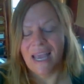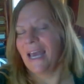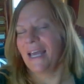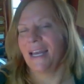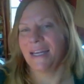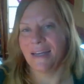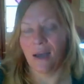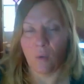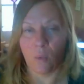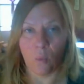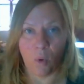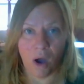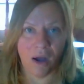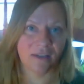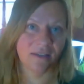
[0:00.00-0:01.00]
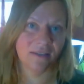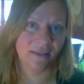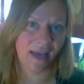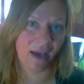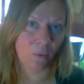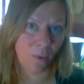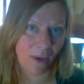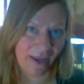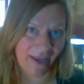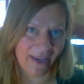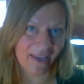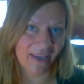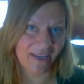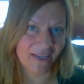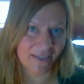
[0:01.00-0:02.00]
had I not walked that
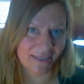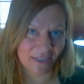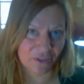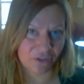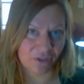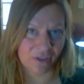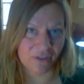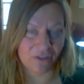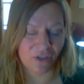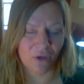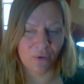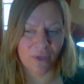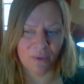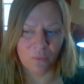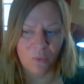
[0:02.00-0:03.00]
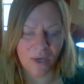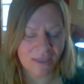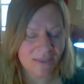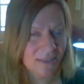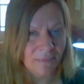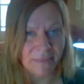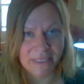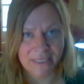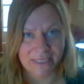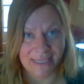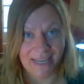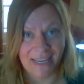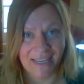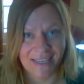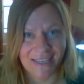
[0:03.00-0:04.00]
way in addition so it wasn't a
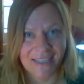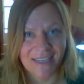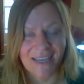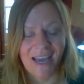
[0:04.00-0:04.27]
mistake